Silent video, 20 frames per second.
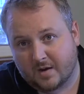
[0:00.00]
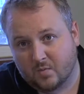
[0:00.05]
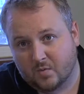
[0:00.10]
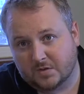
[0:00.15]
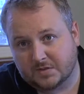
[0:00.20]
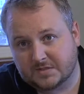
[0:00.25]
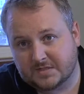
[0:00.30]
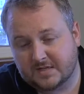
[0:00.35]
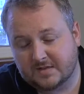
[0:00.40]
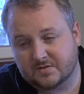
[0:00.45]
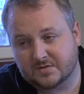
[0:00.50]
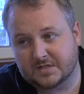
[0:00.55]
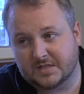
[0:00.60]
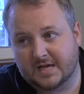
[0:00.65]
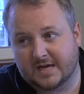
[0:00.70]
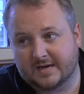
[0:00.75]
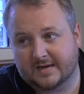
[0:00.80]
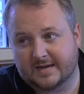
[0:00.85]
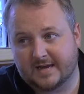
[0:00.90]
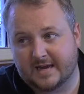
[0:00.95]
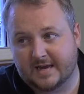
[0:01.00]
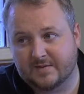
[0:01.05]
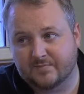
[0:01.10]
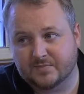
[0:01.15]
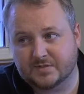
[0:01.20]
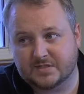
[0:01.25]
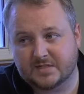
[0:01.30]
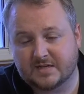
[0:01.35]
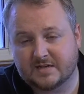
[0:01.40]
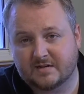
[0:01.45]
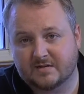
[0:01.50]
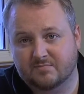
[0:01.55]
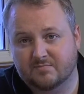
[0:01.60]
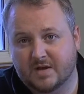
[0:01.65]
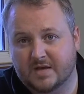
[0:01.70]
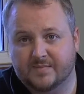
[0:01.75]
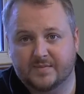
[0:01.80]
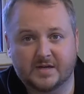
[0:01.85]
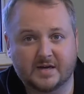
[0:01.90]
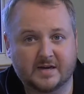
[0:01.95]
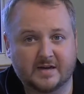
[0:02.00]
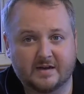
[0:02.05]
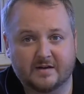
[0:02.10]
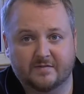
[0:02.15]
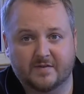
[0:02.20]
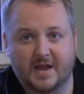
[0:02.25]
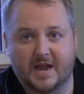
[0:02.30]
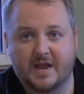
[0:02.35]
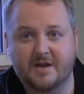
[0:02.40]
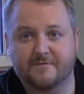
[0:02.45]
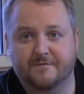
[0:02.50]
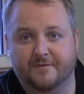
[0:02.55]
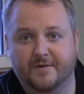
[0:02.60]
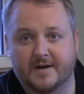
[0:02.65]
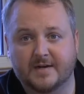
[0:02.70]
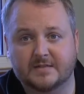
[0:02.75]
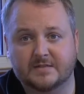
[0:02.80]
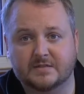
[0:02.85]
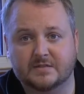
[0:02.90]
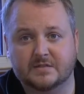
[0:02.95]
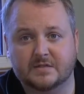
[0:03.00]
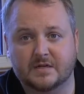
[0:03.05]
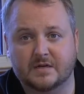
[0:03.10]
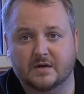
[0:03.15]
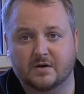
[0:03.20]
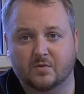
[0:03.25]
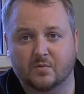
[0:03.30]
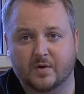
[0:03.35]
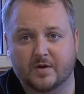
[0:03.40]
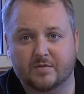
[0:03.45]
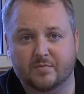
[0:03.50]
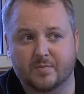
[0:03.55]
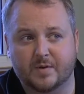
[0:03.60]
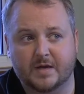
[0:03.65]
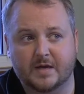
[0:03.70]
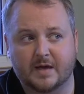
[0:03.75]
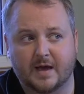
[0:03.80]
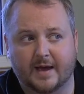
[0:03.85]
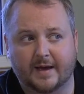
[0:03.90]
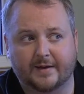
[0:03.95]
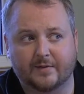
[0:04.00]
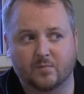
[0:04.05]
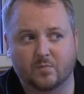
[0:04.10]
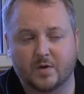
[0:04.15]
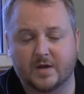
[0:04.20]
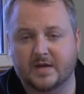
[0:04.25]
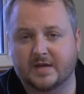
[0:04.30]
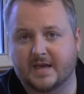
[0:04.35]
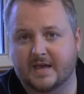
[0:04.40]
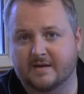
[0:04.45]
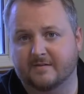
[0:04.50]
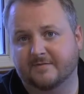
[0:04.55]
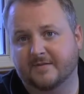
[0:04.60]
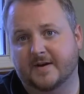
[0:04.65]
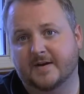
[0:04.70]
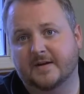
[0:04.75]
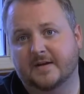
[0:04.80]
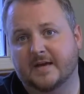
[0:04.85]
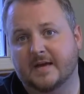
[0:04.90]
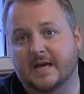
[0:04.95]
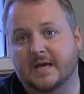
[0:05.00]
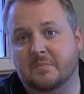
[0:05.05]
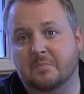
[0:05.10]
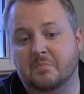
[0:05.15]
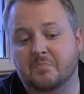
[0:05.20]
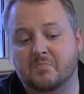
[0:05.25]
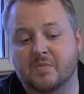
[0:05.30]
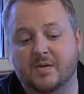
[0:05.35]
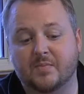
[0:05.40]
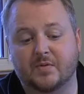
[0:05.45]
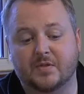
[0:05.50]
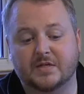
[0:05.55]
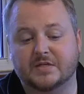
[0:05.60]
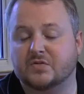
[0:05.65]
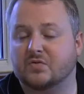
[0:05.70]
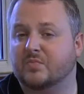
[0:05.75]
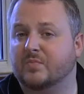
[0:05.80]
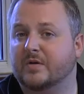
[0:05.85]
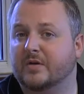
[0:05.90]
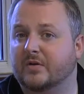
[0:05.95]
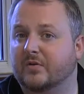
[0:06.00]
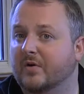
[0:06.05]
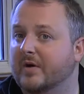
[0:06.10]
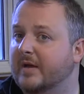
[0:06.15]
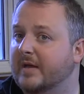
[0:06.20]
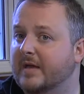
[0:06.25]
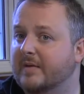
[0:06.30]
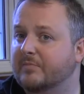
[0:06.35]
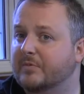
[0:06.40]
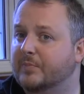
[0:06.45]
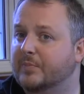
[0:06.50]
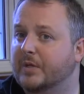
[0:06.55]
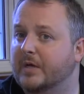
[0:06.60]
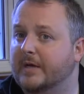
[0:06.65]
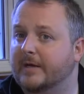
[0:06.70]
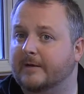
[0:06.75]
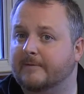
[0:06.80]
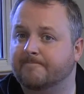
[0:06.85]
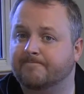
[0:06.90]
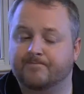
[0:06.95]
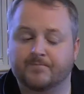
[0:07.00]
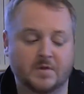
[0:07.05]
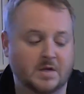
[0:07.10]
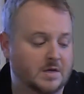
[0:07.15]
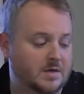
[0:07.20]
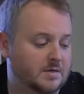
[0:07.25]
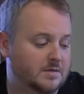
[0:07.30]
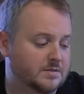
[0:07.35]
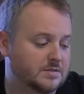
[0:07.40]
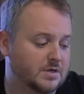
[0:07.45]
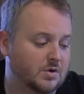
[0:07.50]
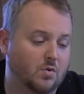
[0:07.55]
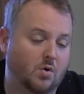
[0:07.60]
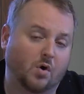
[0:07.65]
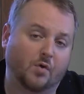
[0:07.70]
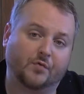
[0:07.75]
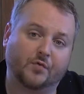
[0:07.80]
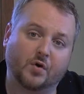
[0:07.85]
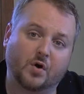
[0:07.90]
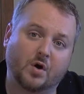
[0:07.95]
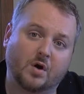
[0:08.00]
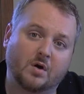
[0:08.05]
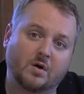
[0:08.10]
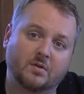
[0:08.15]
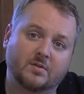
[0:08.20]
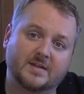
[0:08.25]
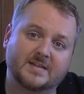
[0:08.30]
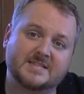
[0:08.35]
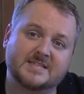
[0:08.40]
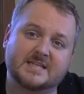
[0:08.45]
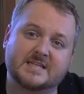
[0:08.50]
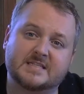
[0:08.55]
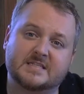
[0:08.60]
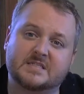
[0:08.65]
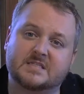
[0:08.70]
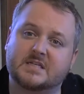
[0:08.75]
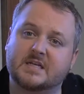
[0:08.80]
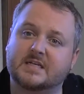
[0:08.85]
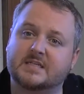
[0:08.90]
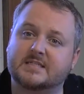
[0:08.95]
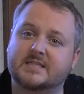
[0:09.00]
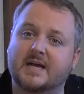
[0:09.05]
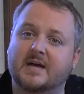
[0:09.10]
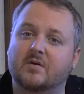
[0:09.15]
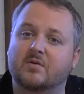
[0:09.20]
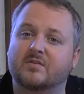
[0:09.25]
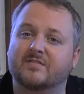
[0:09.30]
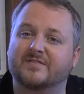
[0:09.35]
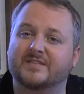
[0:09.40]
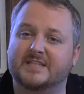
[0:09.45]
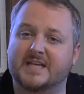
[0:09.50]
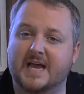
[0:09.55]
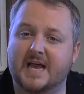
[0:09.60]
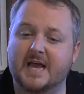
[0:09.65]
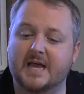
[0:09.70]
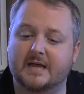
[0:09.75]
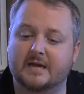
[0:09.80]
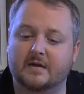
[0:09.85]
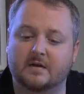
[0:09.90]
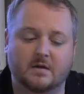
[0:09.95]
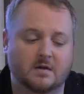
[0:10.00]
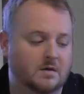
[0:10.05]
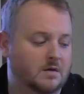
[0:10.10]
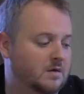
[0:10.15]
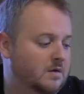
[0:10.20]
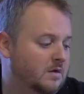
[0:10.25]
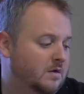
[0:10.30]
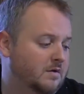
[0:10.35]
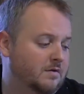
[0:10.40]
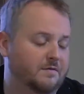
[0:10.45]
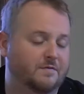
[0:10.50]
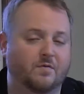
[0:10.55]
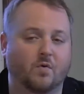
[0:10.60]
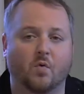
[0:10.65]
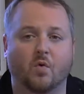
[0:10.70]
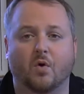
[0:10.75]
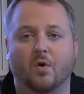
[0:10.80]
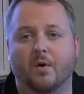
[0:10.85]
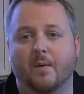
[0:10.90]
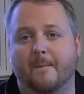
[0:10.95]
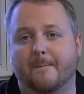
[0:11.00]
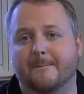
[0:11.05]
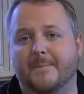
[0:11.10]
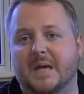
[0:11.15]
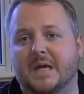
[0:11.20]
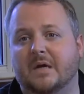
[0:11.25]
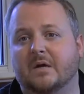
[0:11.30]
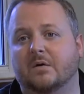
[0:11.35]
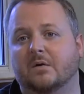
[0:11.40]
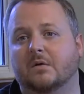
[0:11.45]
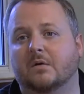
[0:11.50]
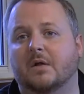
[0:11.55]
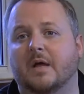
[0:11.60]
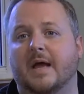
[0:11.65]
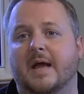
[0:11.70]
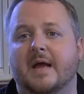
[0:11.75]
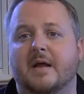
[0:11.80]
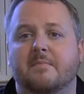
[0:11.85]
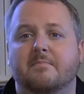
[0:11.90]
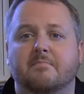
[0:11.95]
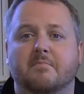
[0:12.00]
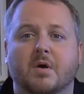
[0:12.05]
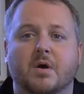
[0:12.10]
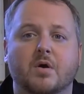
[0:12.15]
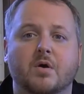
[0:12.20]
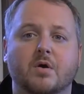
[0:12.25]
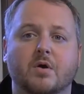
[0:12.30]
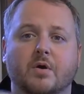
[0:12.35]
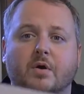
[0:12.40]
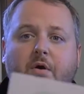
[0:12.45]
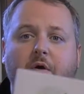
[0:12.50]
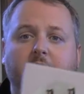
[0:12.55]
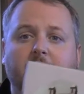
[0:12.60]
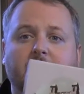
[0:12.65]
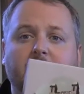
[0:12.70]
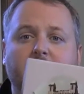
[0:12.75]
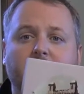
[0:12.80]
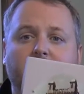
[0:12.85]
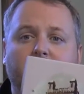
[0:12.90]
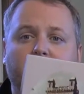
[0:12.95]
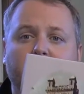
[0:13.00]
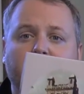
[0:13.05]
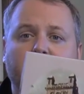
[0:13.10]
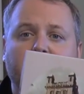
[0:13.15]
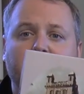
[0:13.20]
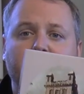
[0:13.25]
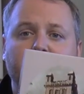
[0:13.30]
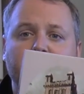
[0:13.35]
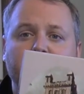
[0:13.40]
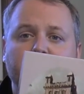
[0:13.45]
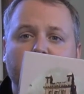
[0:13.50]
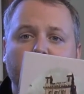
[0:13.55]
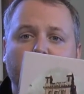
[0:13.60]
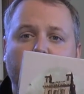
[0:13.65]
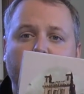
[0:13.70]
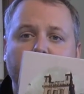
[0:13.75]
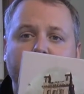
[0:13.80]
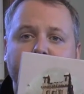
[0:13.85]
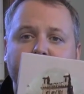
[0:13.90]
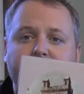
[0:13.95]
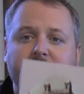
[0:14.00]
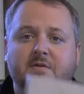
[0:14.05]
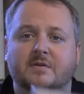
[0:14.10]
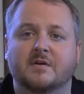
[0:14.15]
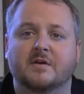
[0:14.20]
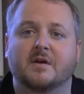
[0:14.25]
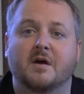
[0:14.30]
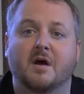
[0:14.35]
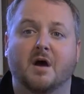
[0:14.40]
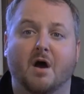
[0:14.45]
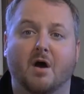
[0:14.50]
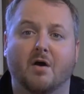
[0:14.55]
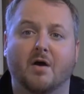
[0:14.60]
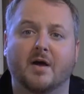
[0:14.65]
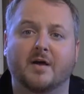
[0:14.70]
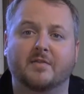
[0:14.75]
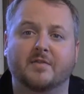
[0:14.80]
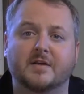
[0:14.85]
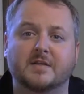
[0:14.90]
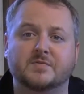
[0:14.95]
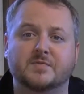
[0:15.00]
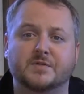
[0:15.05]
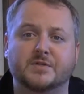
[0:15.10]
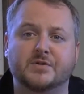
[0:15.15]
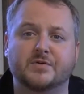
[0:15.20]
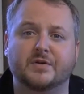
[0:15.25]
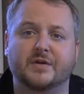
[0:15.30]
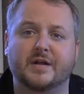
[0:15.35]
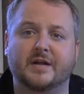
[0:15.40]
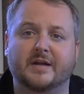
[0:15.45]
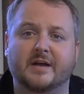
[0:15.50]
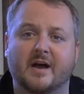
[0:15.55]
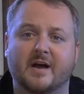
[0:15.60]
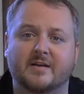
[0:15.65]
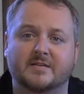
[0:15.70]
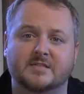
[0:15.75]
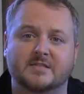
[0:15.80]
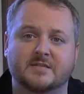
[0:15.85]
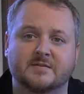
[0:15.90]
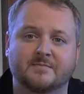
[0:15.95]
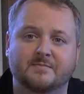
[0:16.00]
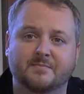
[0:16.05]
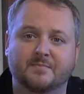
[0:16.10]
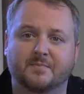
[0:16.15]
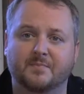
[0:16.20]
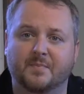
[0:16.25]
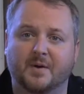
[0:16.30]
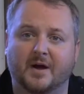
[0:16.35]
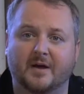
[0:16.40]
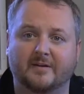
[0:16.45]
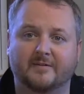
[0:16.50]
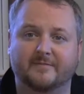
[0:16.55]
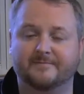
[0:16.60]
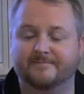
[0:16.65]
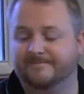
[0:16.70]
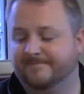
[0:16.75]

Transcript: I will say there's a lot of games that maybe I have 8 friends, with me, and we can't find a game. Maybe this would be a great game to play. So overall, that's a 6 out of 10 for Mingle and Murder here on Gamers Remorse. All right, thanks for tuning in, guys. Bye.